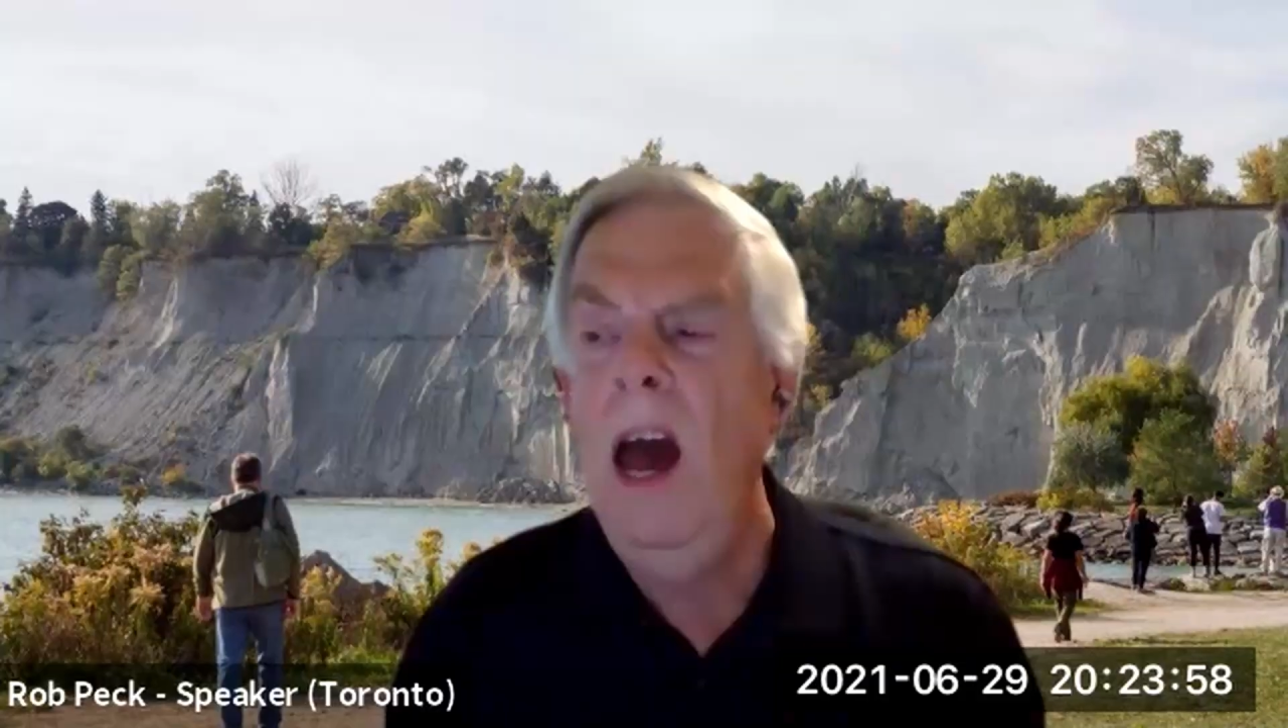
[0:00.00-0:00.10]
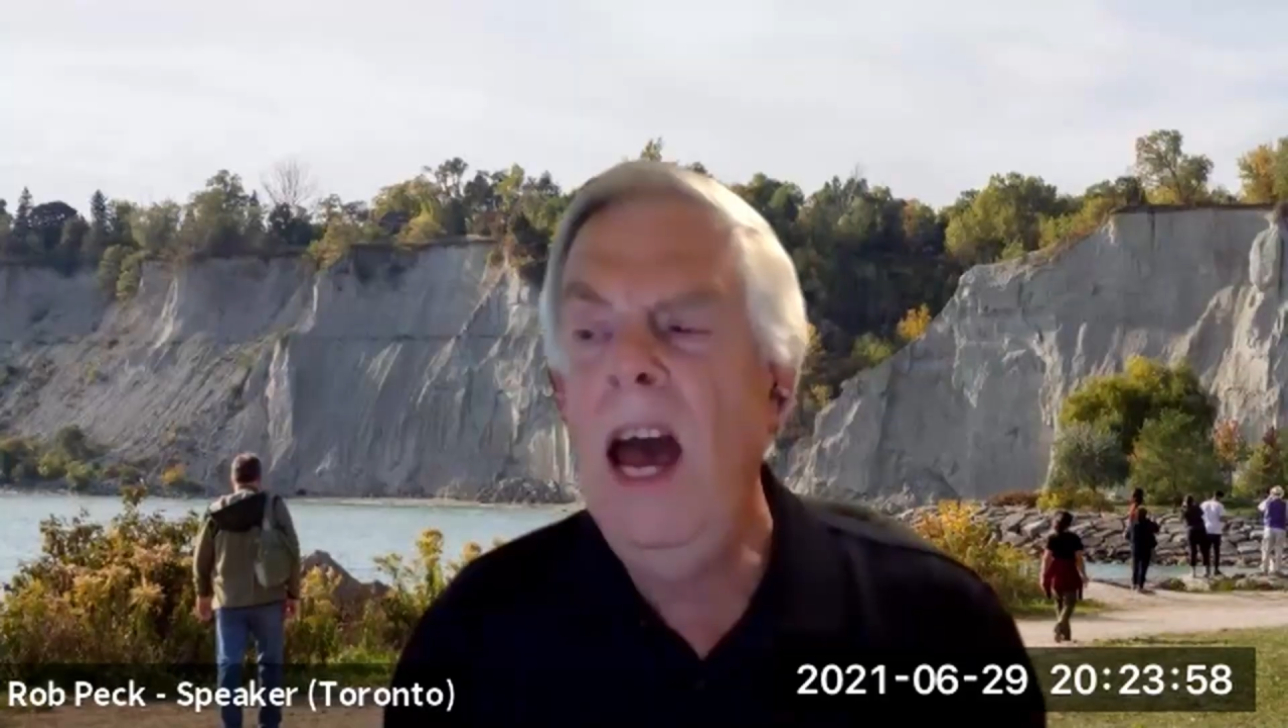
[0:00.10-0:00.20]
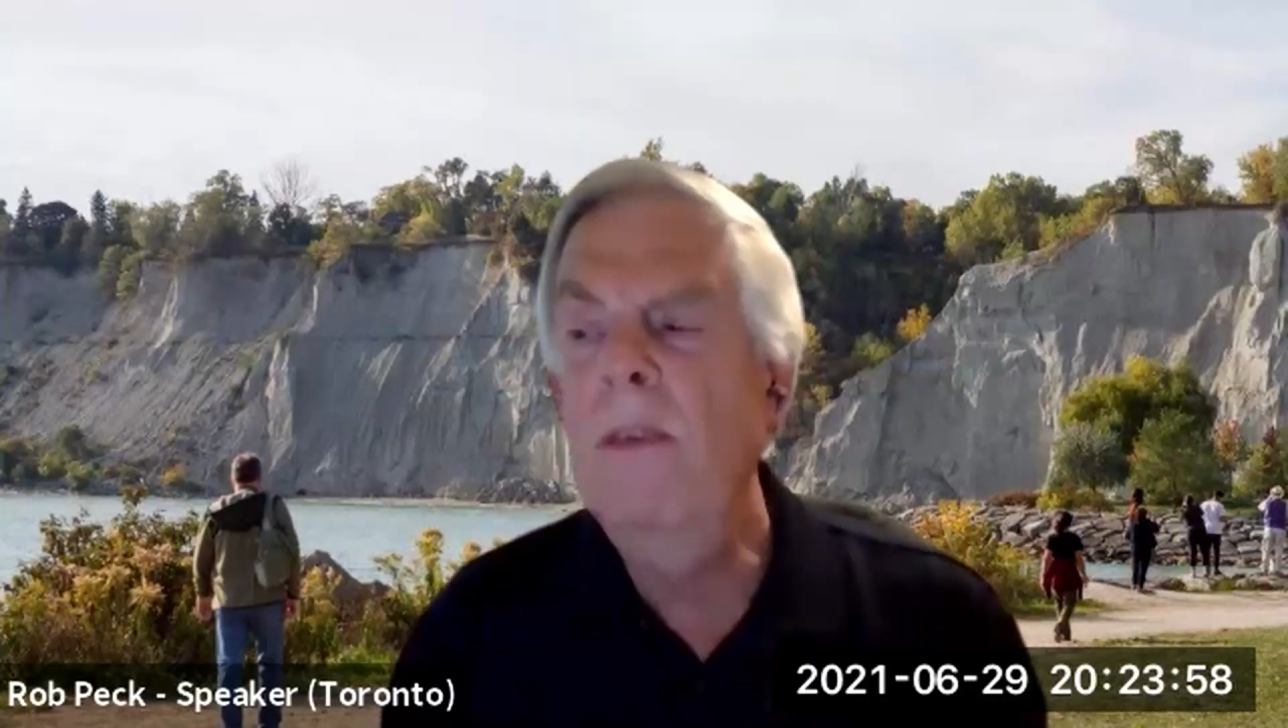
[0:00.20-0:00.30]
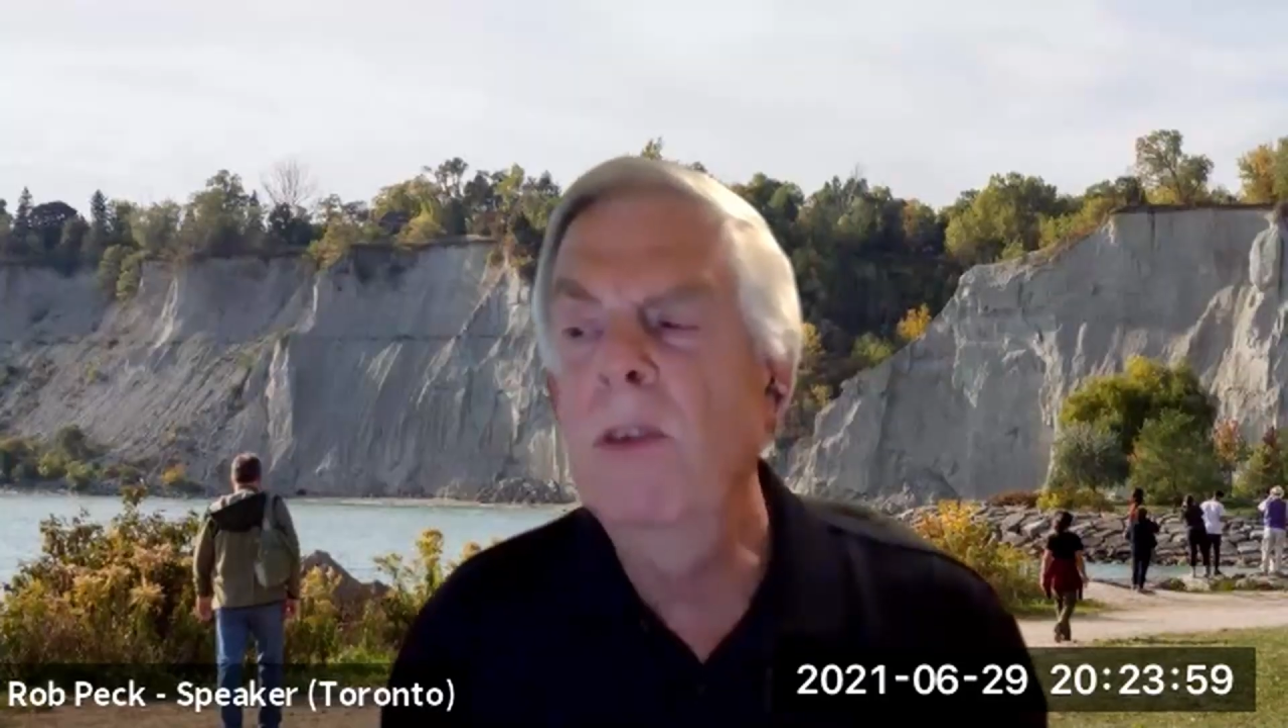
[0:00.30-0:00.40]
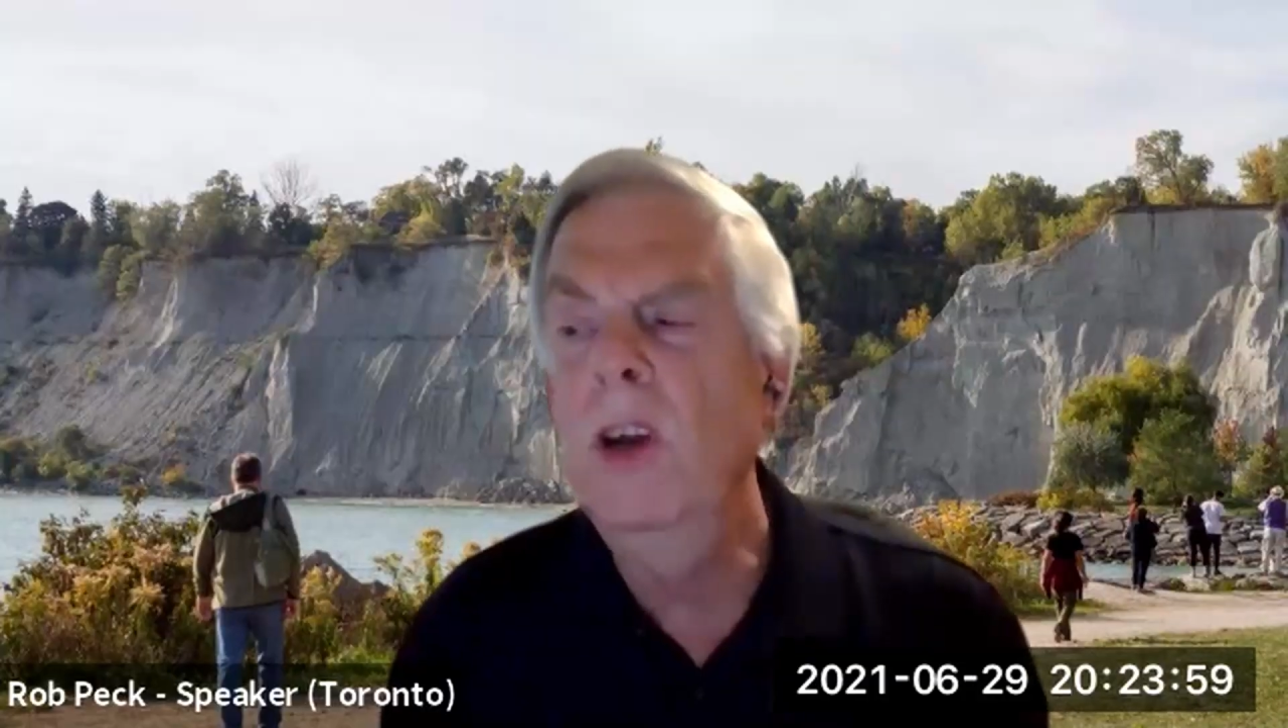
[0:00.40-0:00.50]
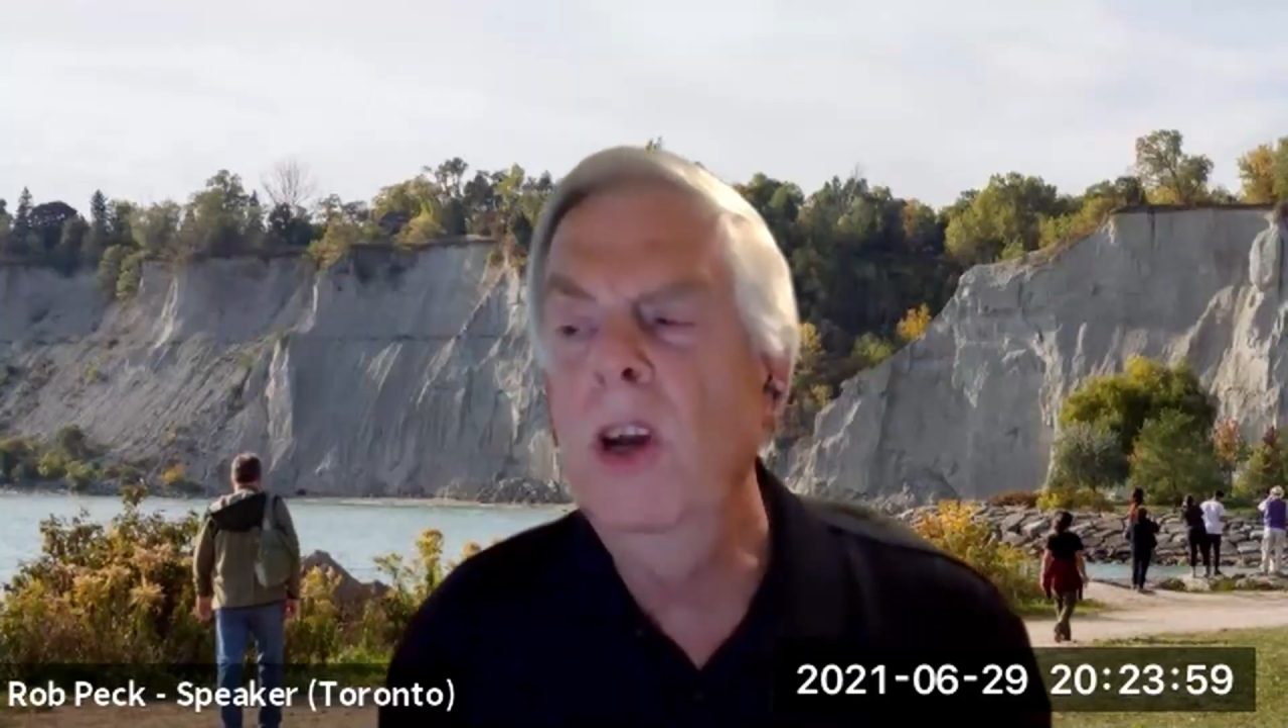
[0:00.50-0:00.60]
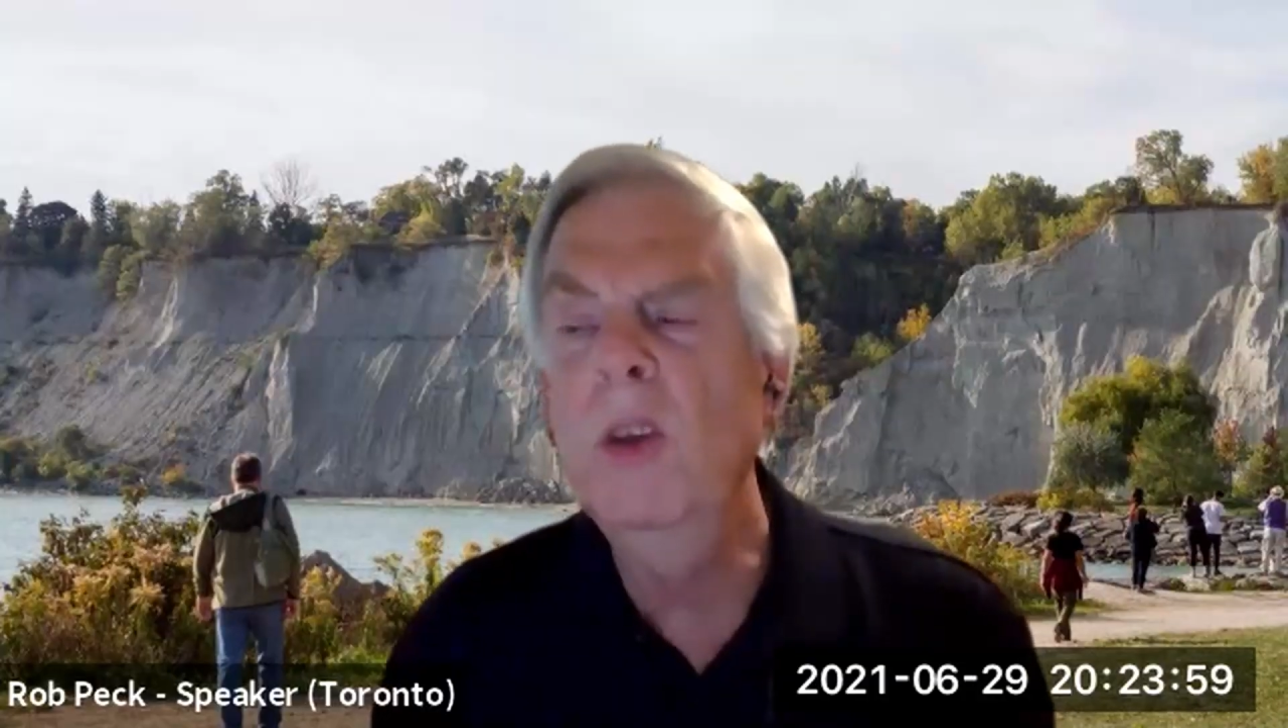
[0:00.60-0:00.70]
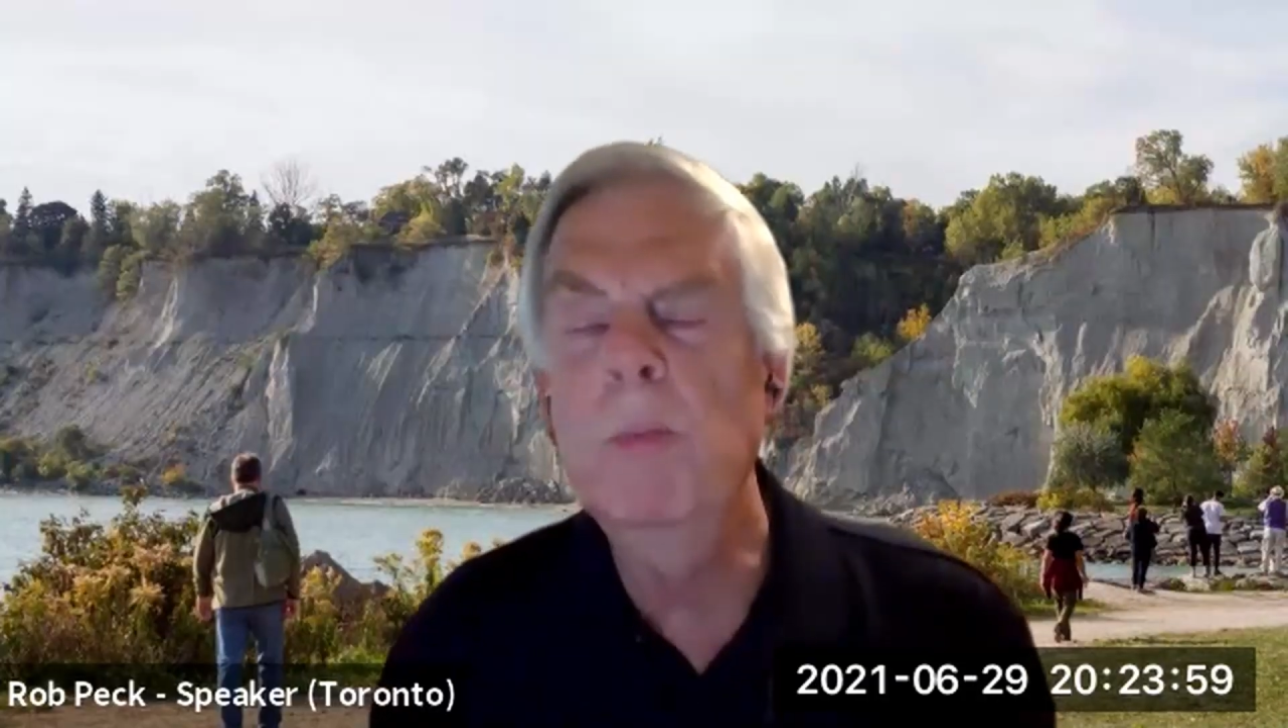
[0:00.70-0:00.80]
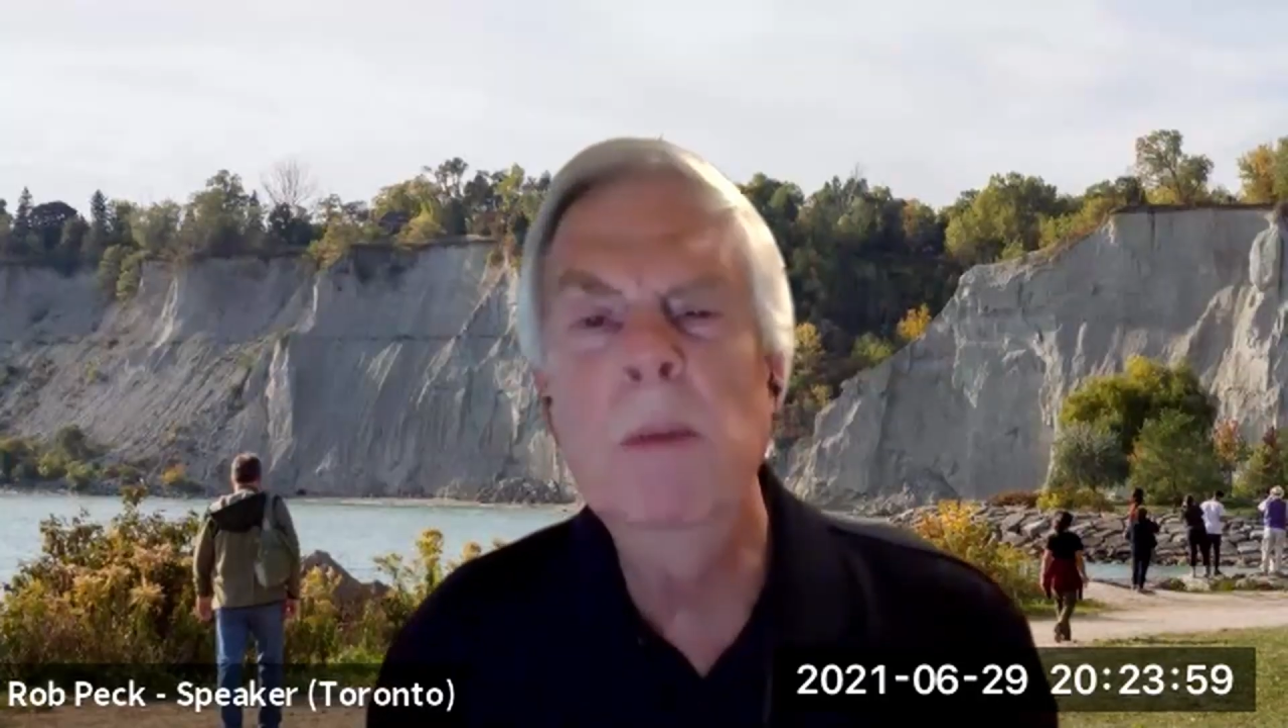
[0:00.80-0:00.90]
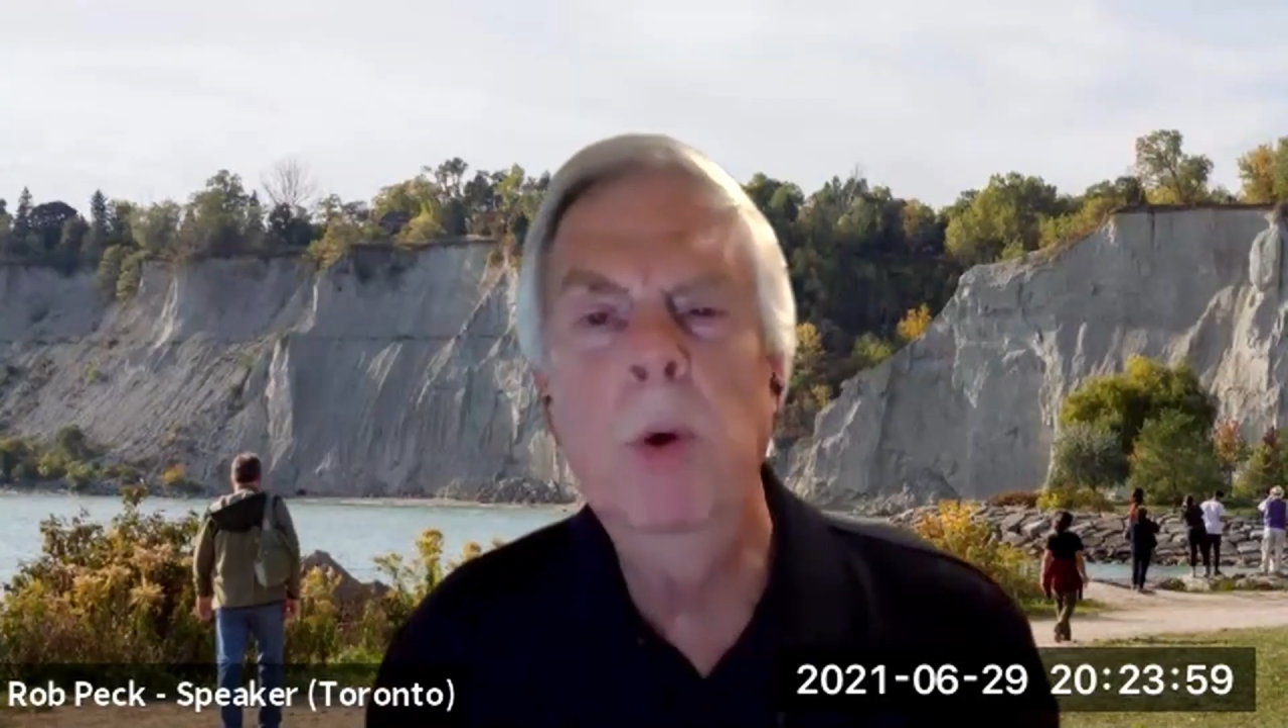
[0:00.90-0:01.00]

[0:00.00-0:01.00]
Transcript: I've learned that